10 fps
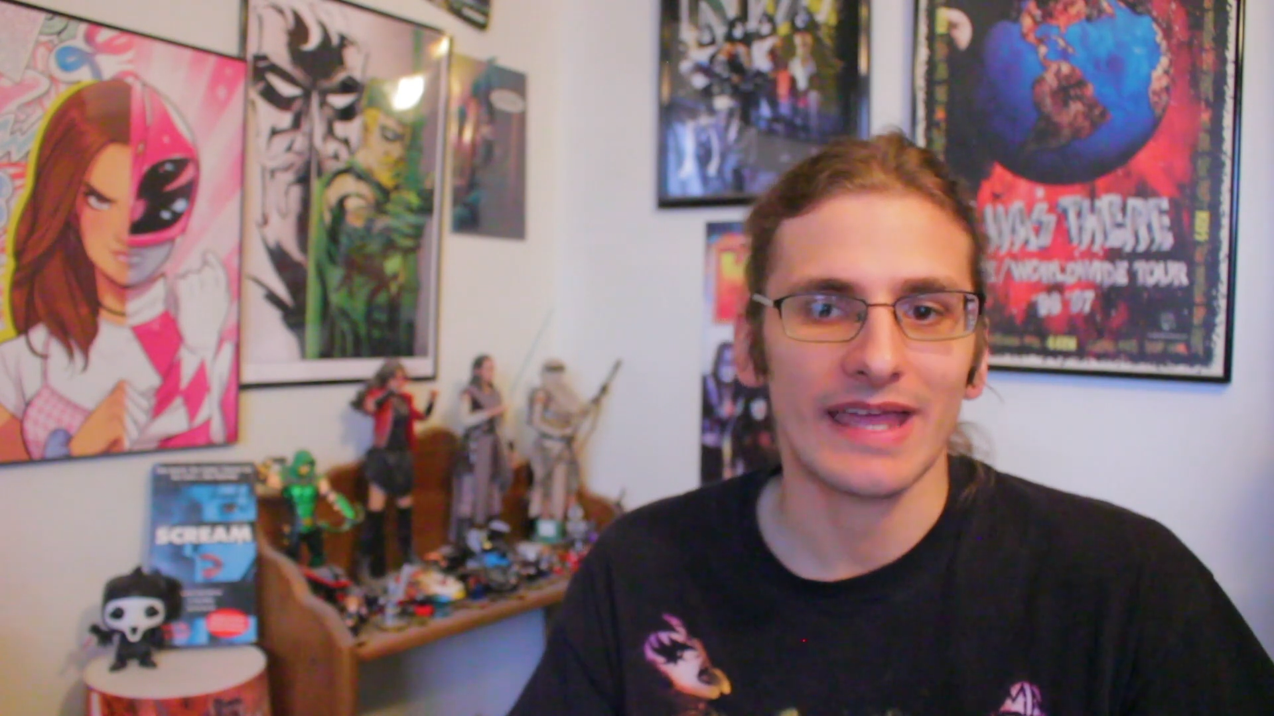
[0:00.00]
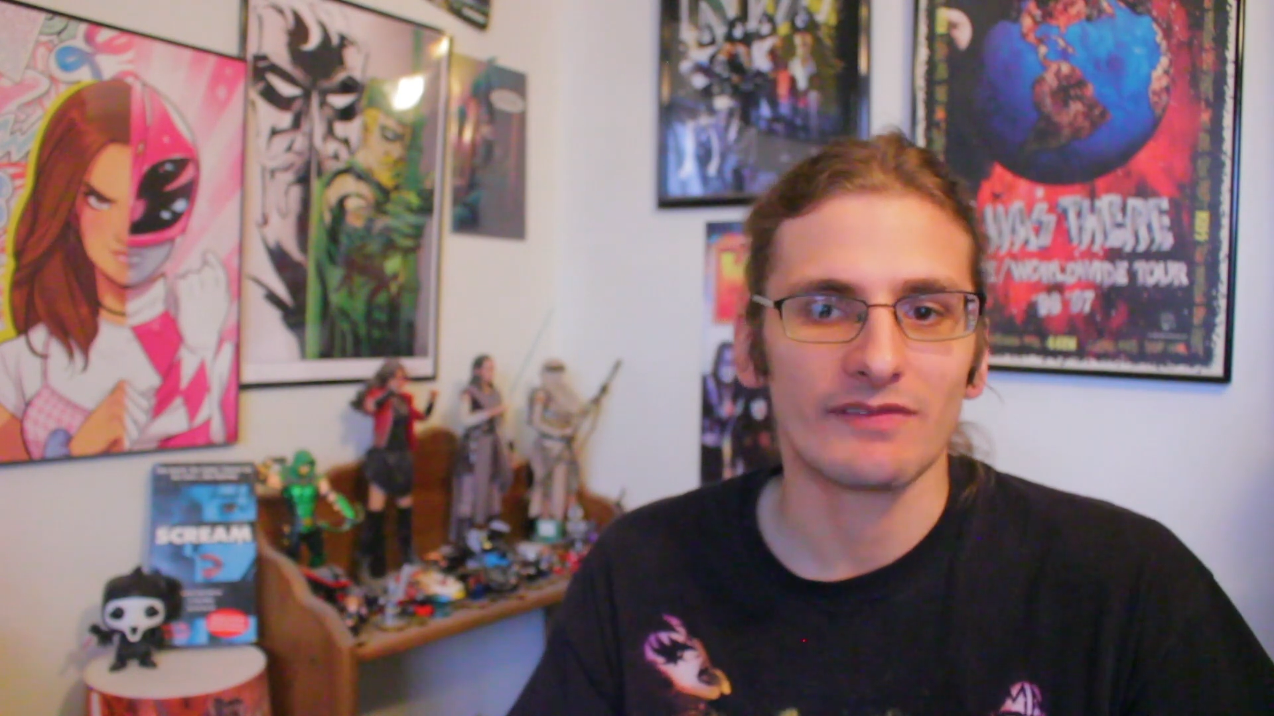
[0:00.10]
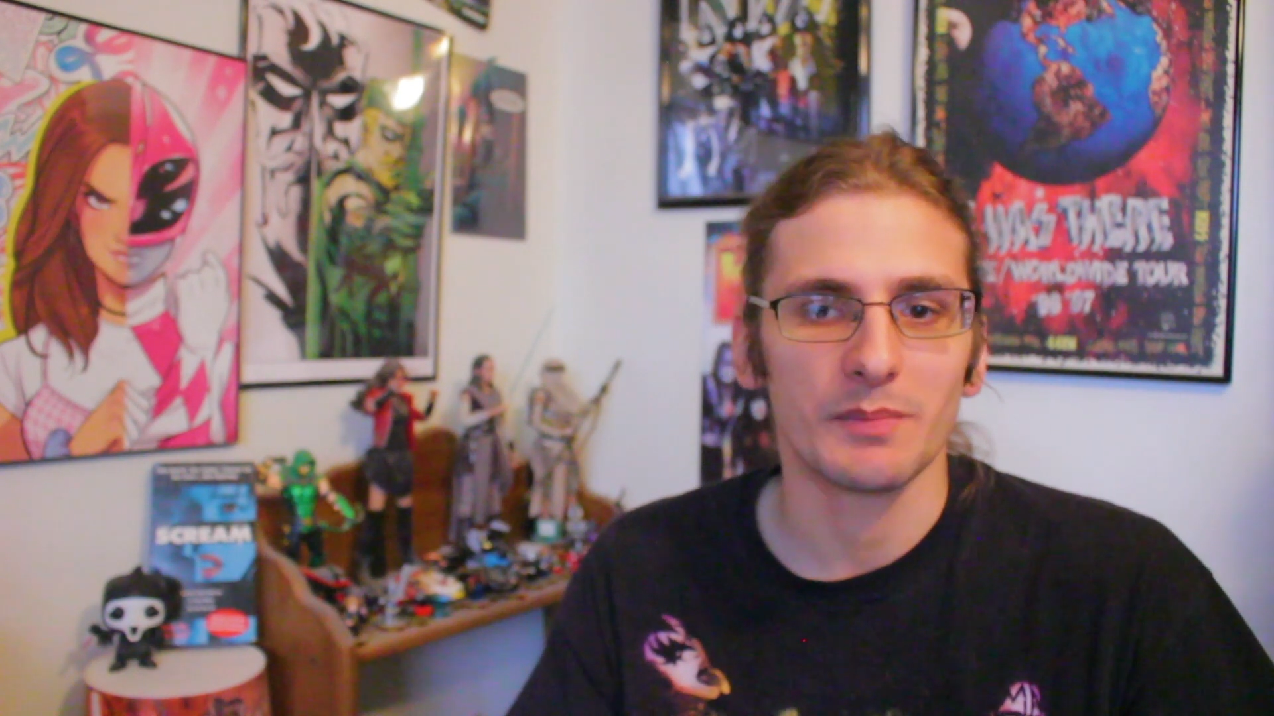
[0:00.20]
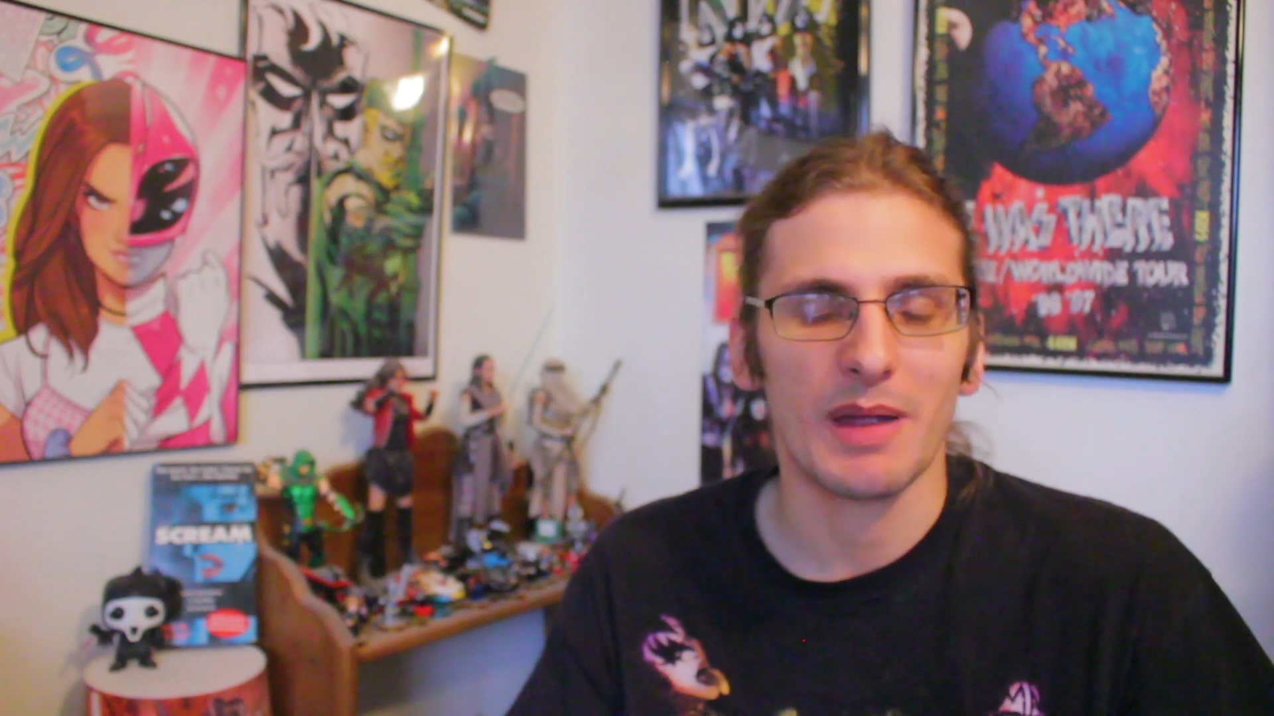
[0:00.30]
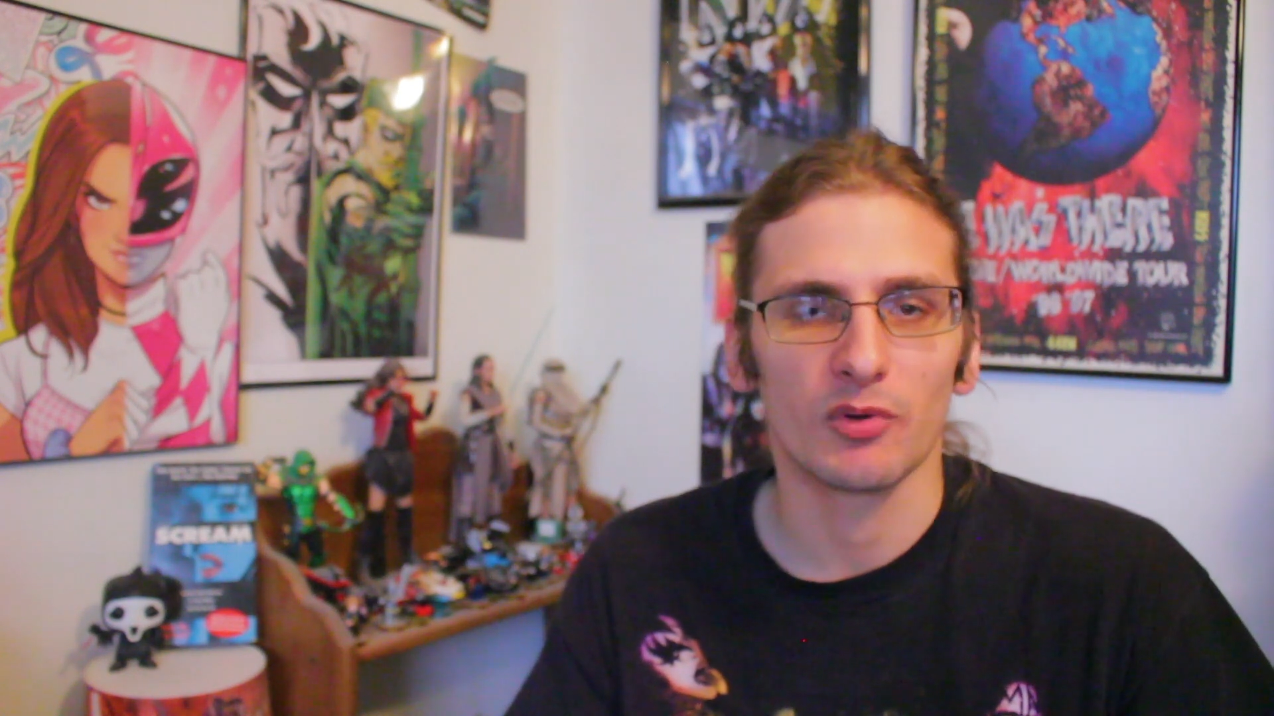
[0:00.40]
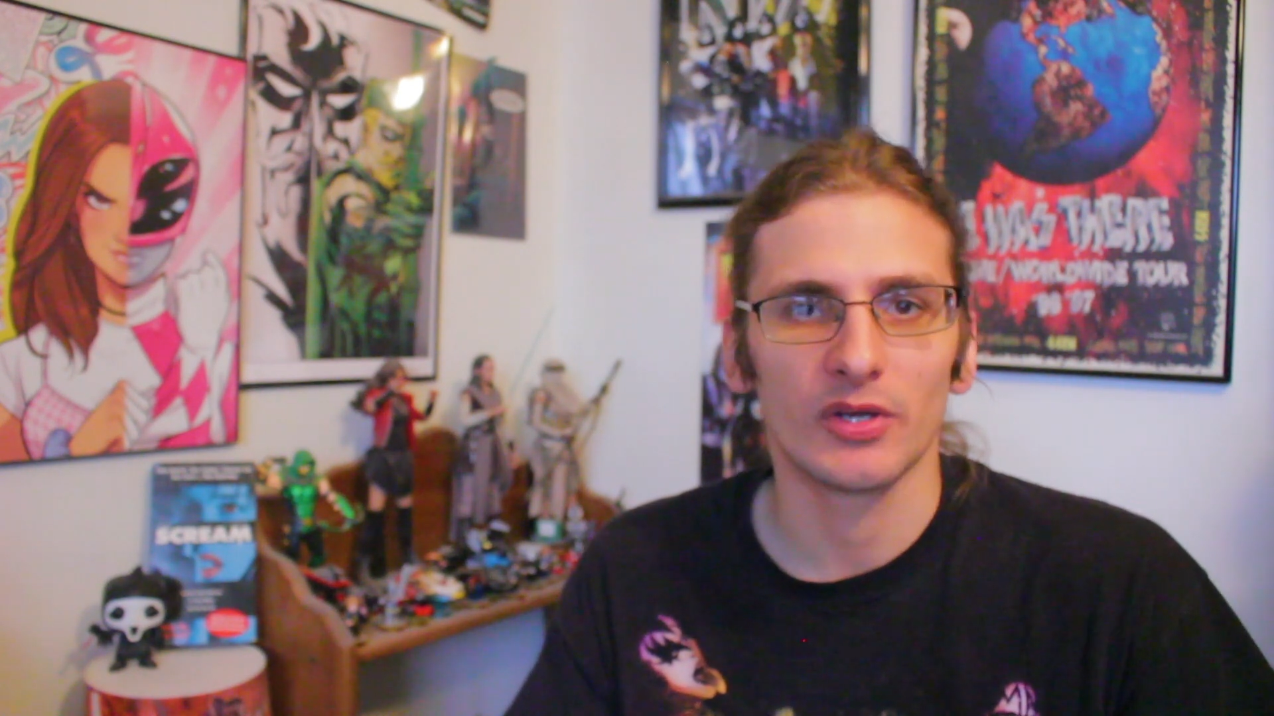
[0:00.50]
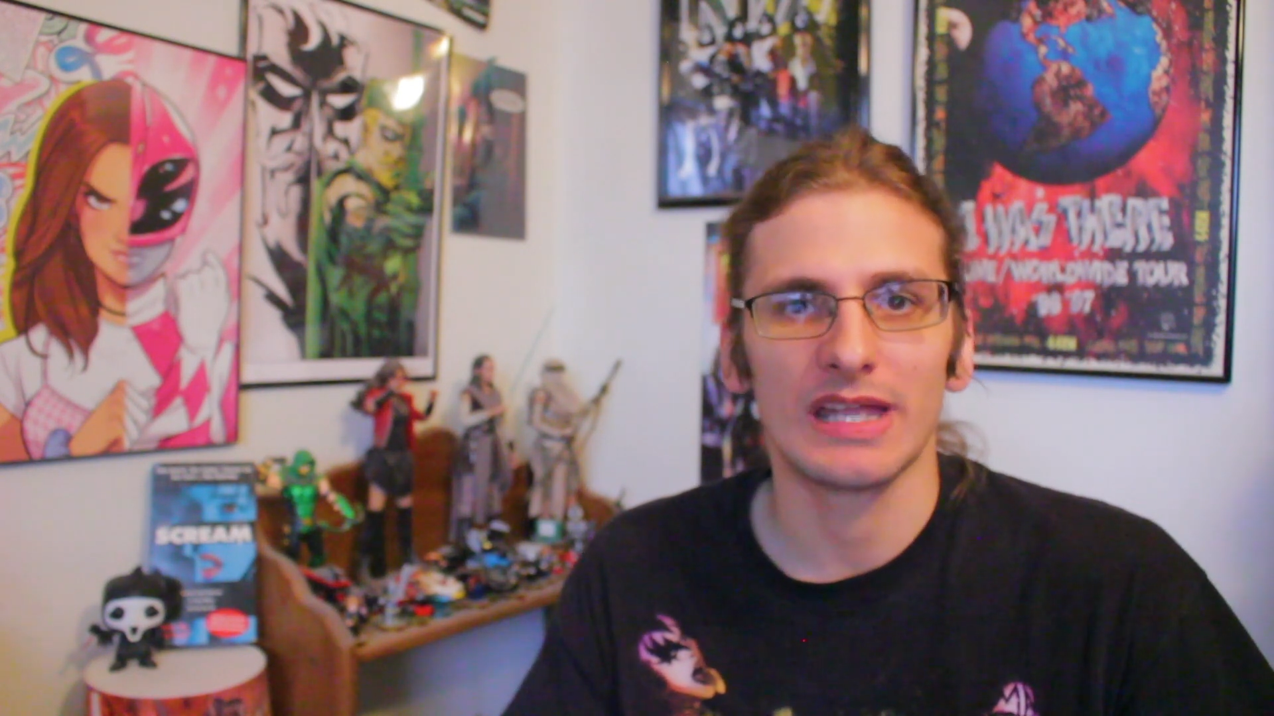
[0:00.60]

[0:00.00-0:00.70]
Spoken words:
a memory